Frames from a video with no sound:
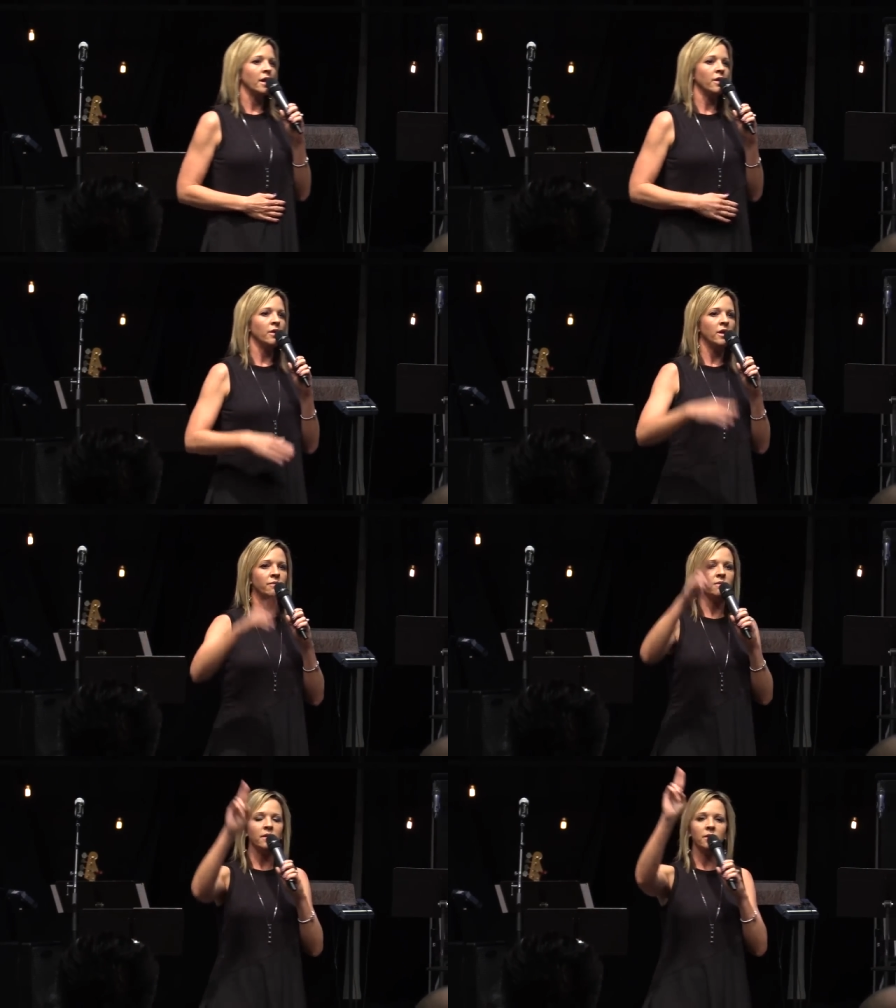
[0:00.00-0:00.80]

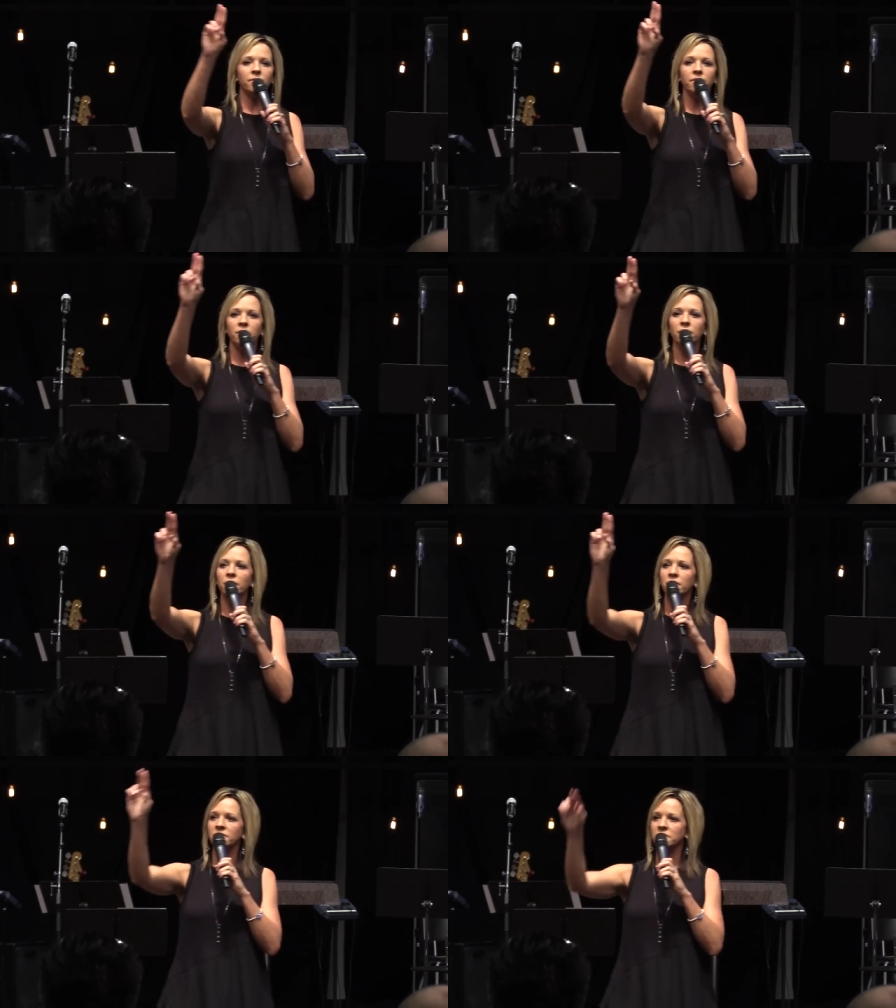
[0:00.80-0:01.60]
if, if you
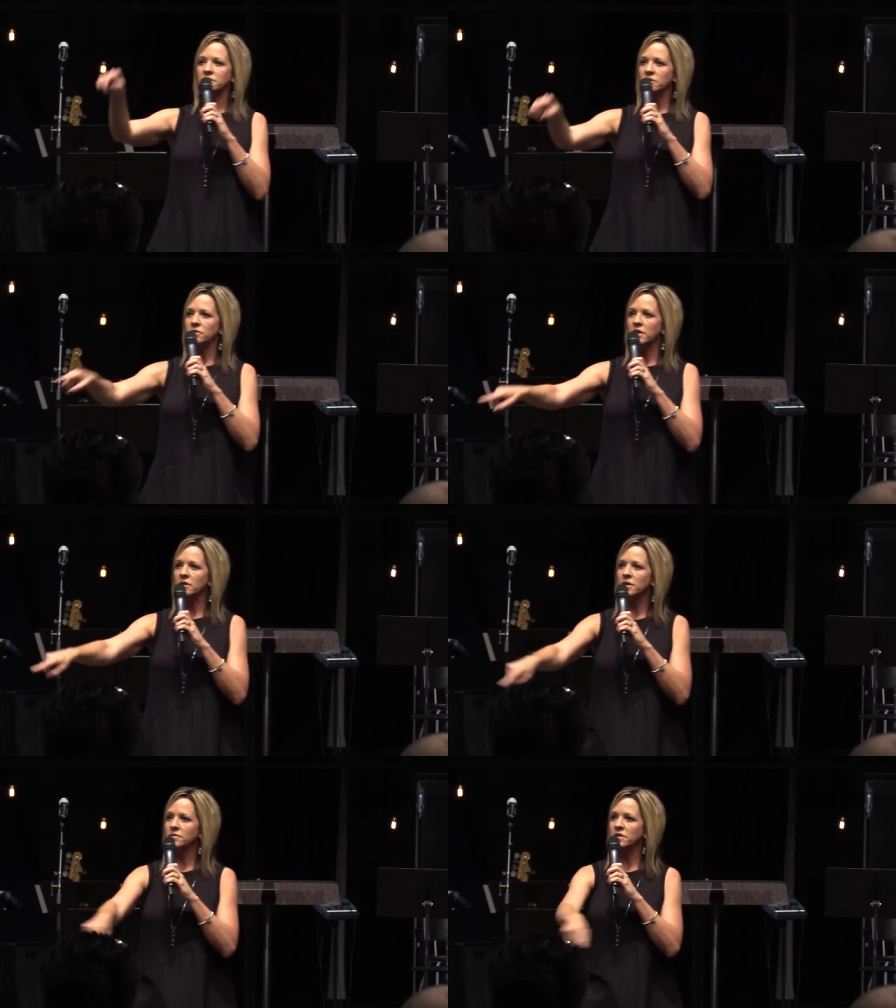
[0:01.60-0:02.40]
know this is you, can
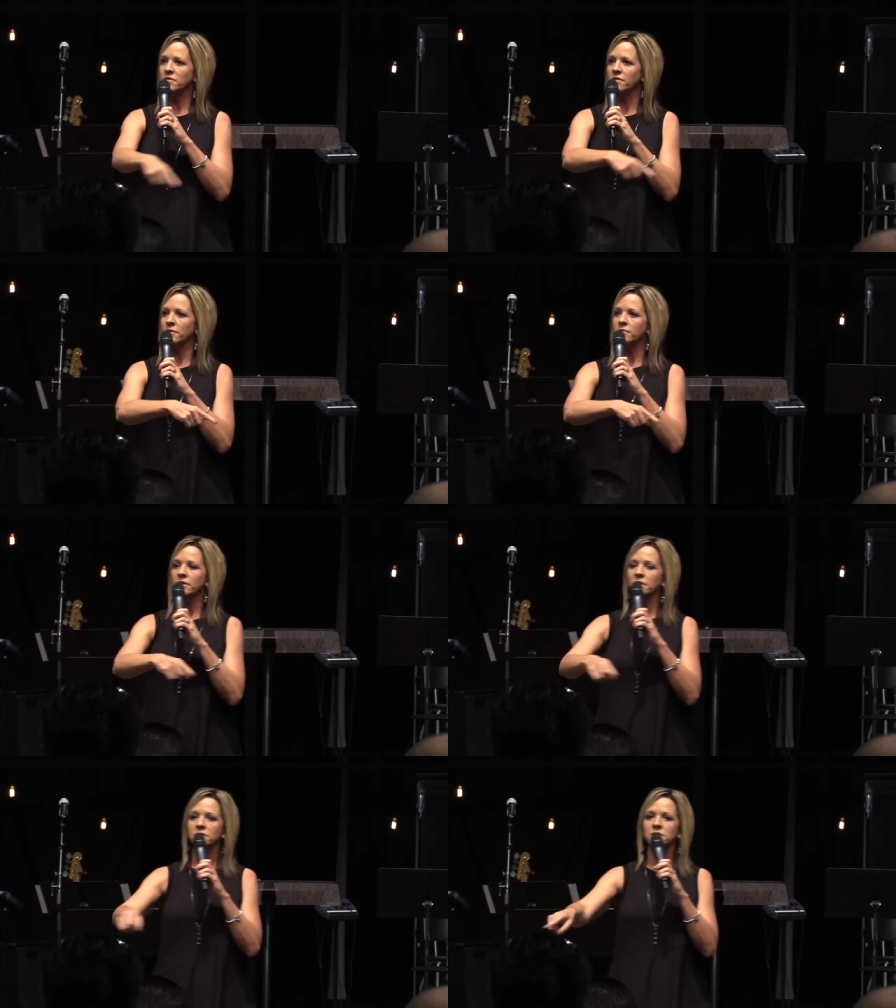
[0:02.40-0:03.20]
you come to the front,
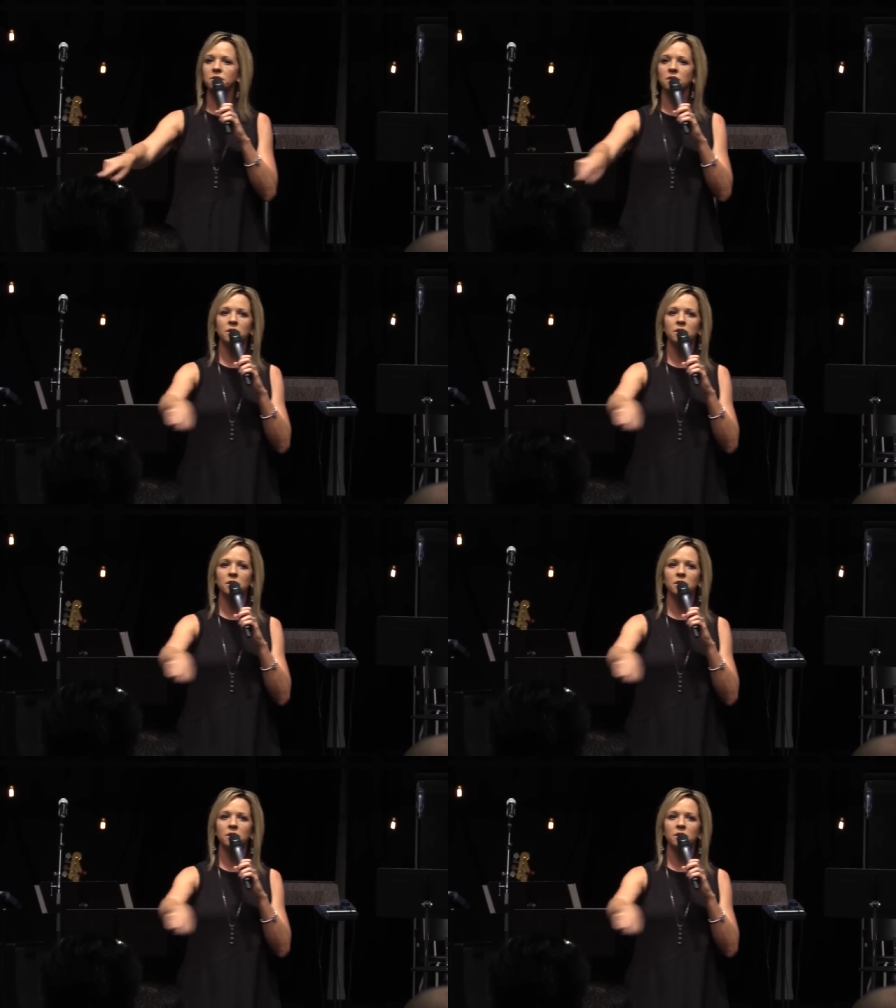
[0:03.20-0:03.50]
please?